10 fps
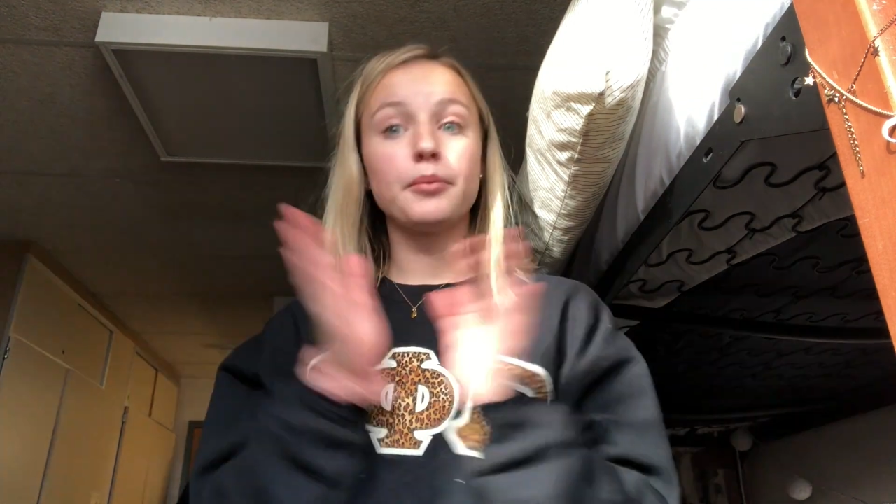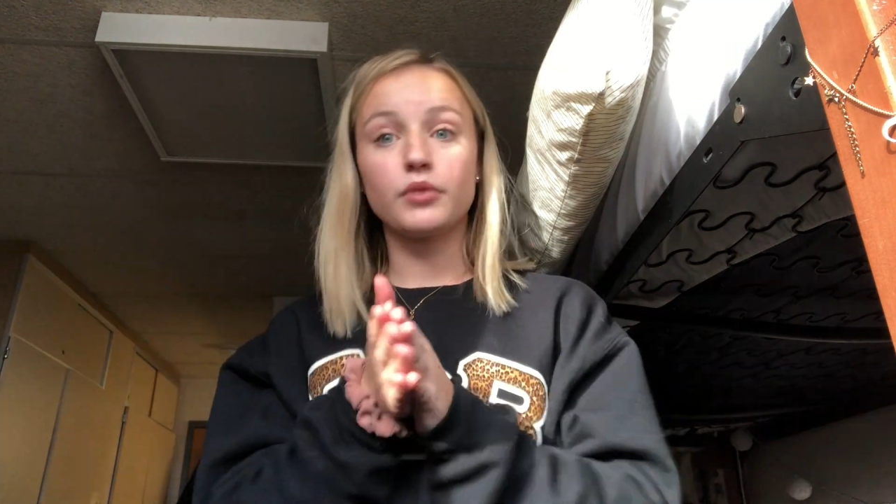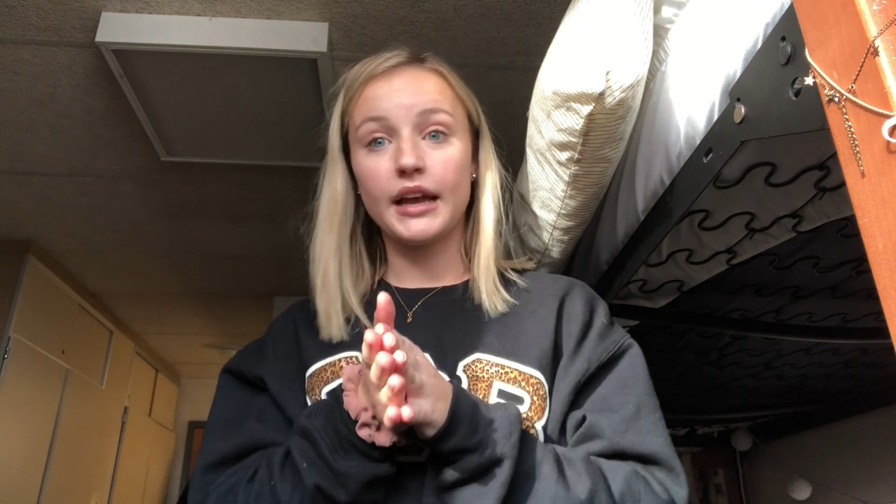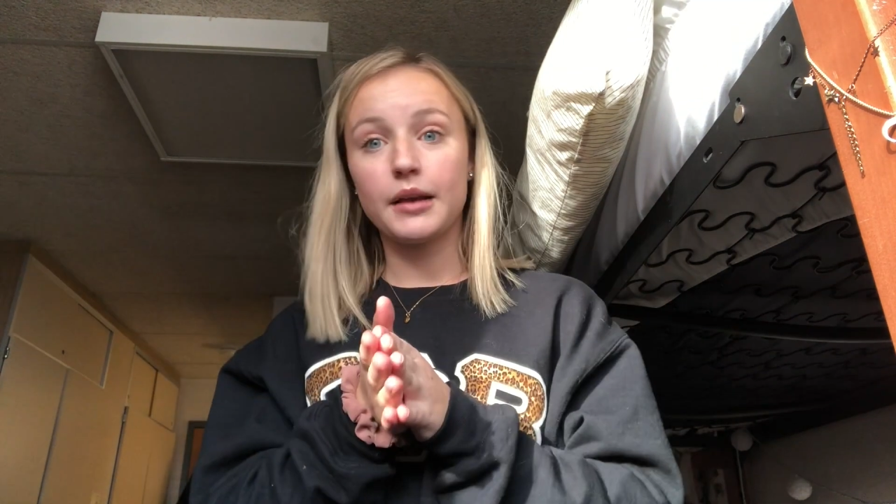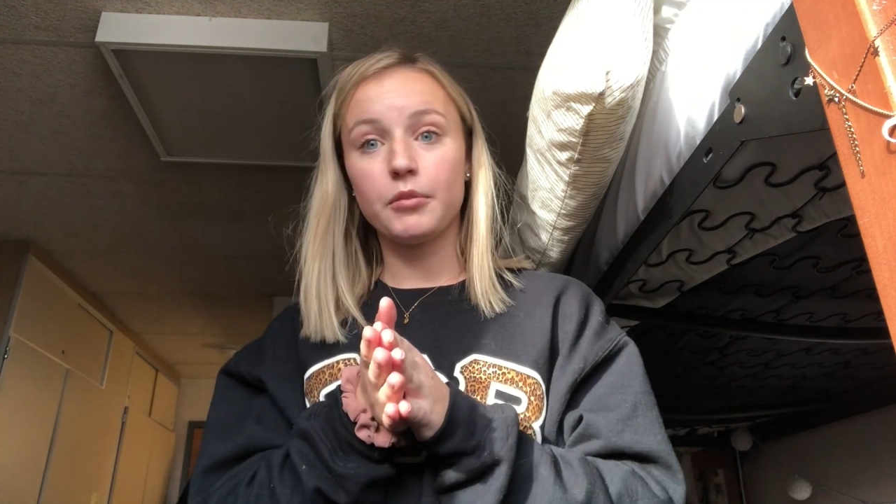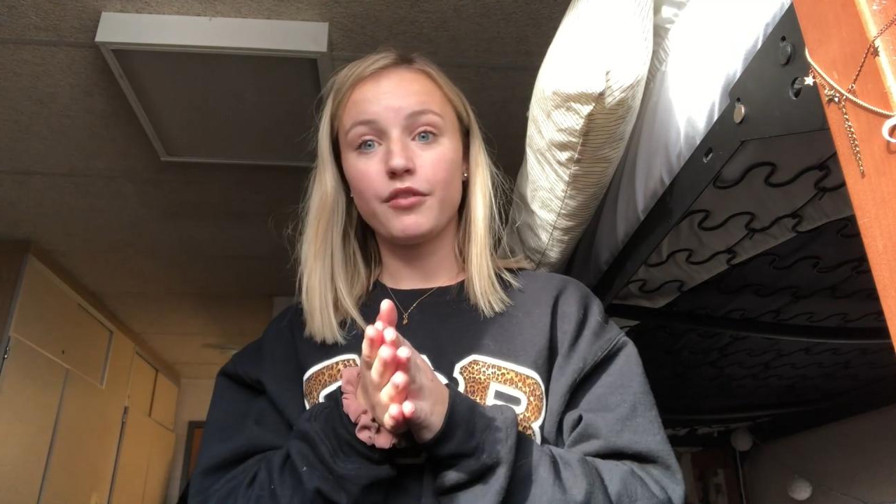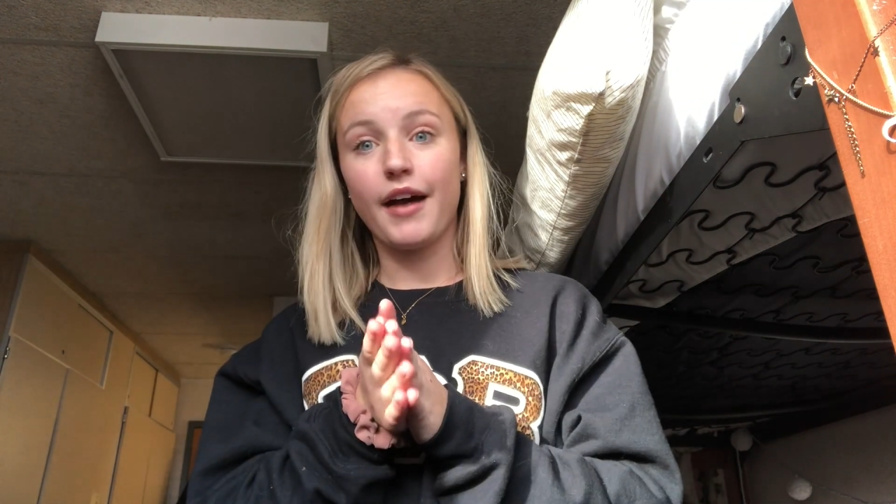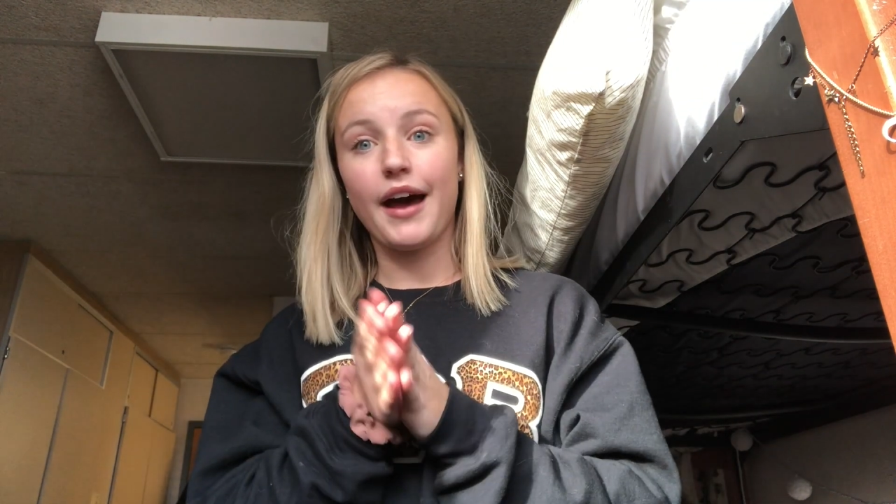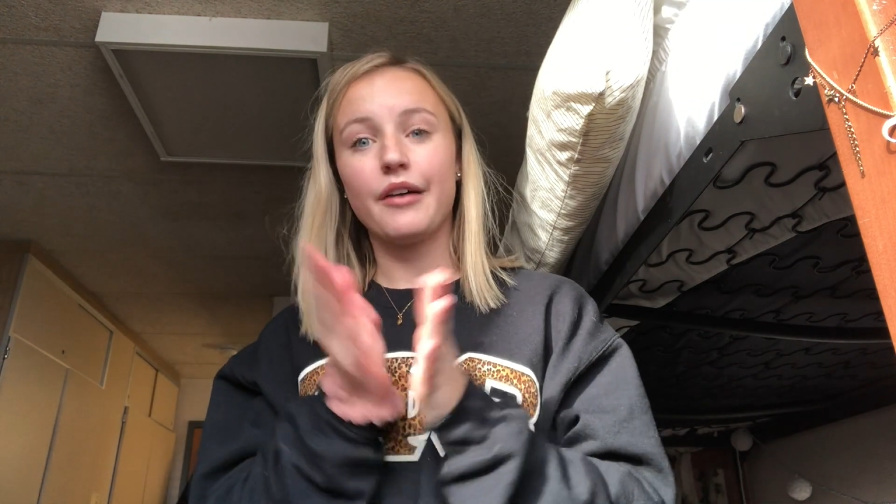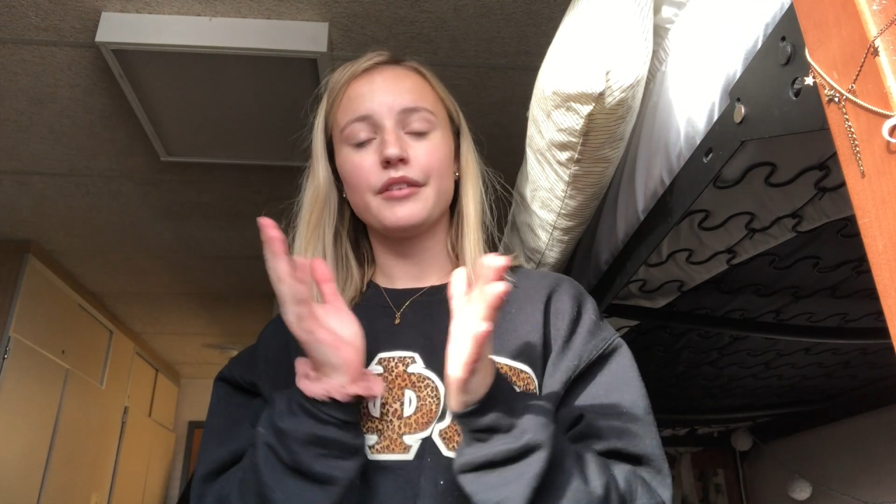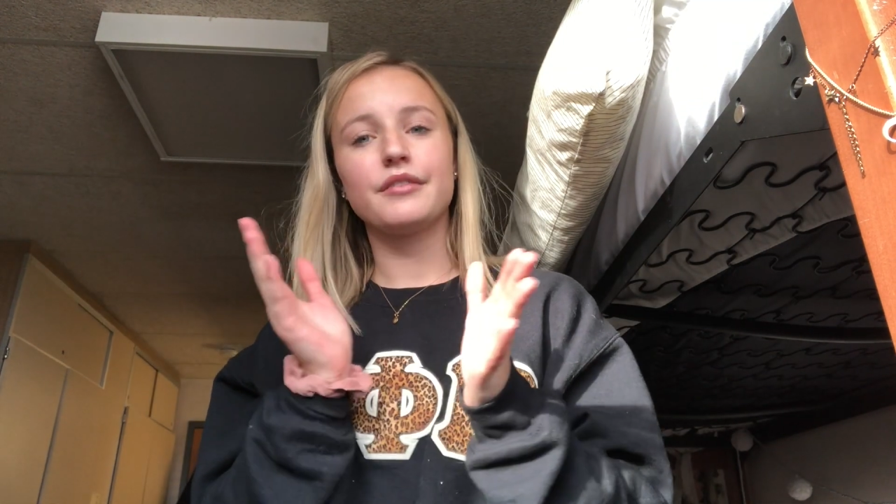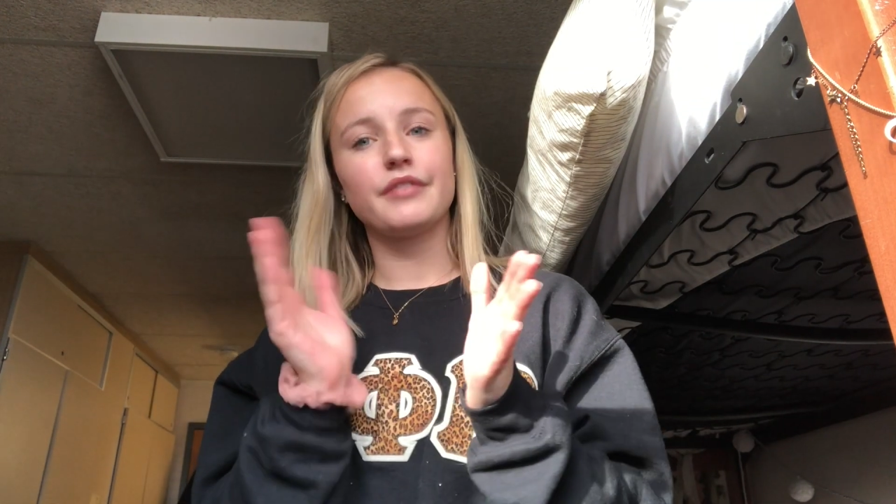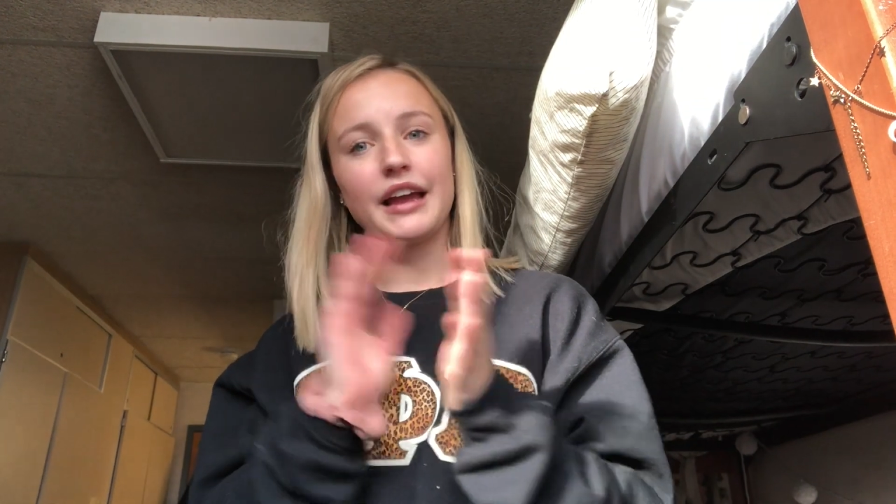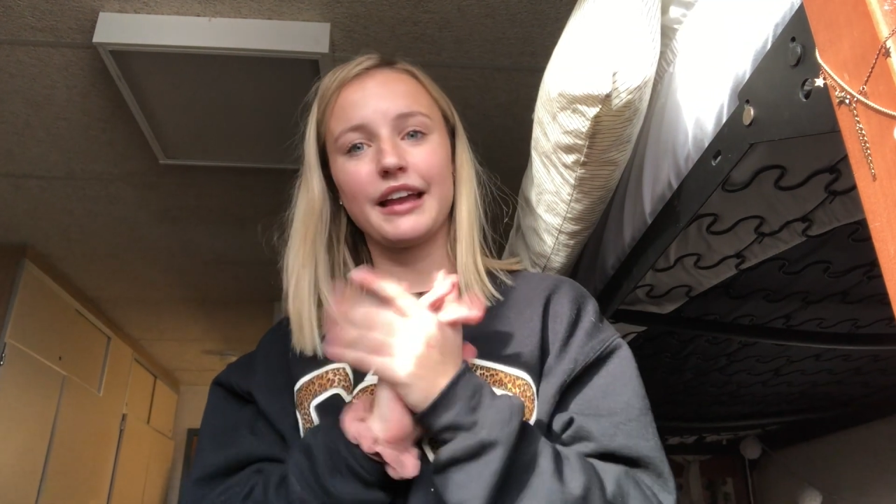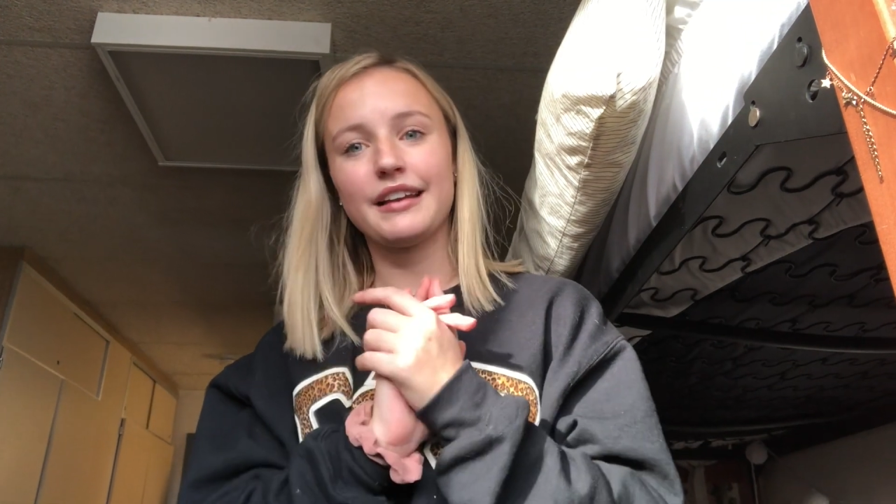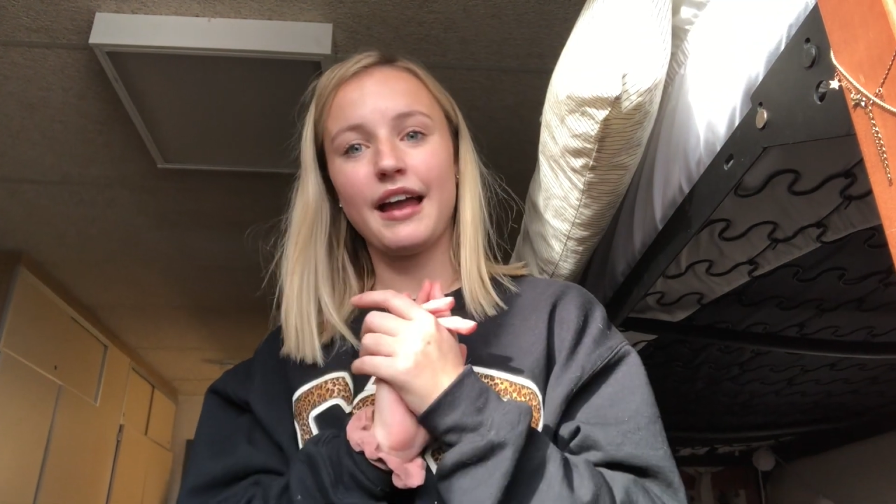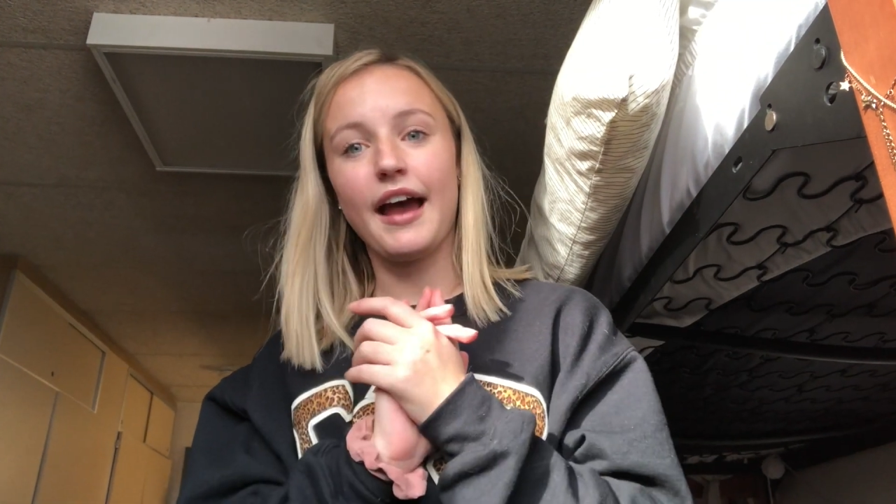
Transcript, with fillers: Reagan move out. Reagan,